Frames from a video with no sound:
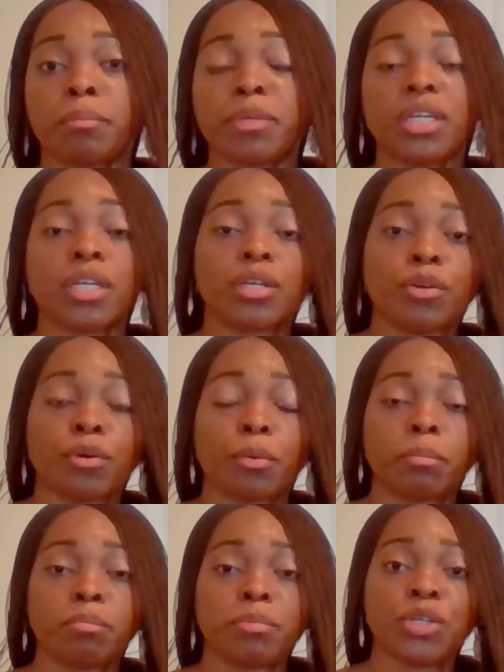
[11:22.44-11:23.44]

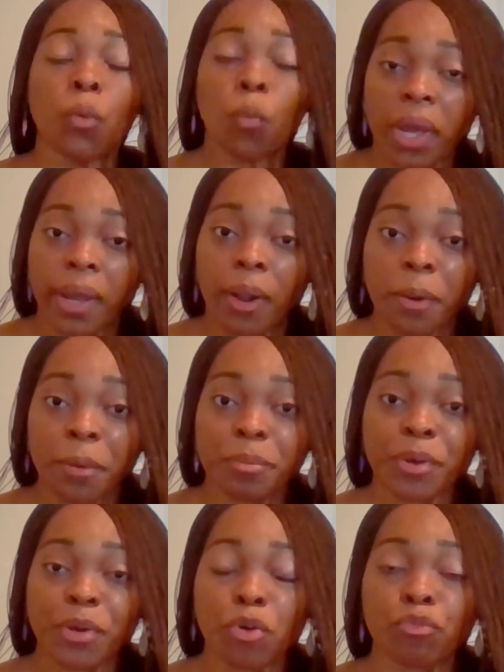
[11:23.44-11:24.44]
be aware
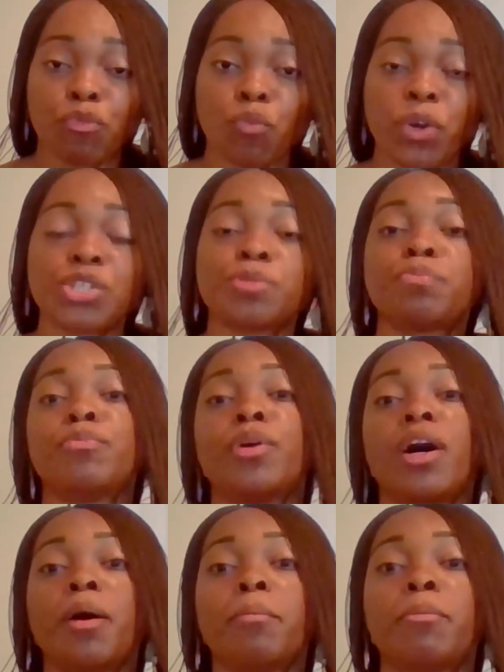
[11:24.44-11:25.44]
of which
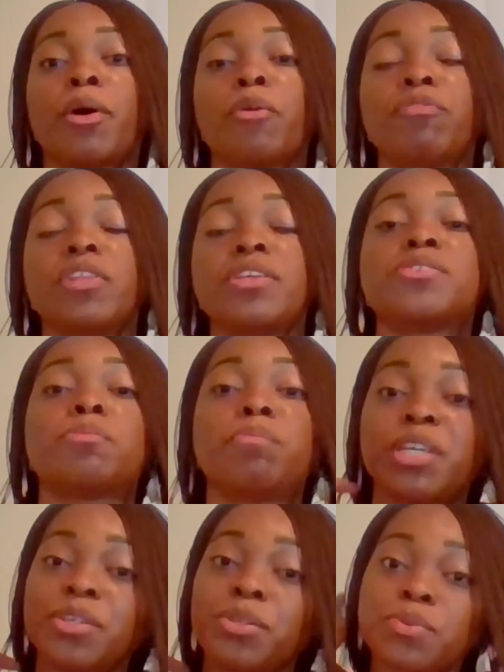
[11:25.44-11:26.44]
of these
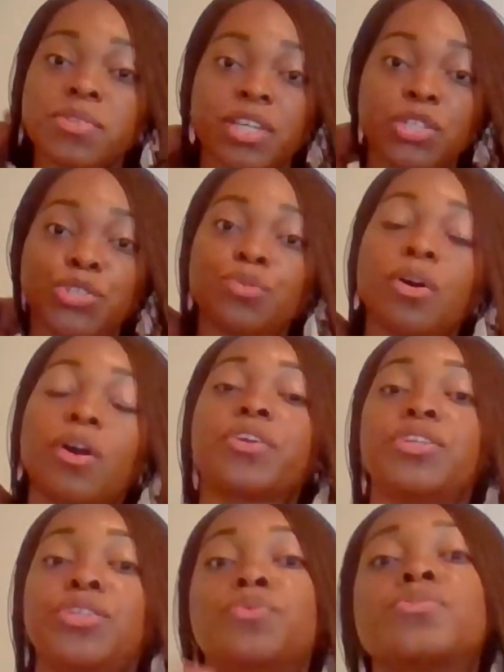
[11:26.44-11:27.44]
appeals that you are
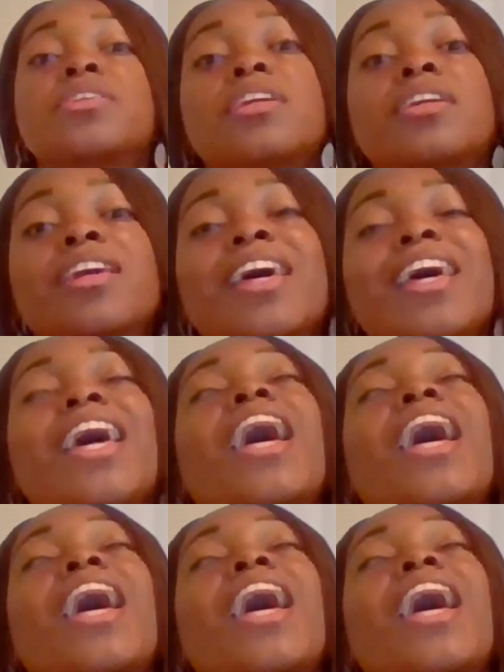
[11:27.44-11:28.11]
using,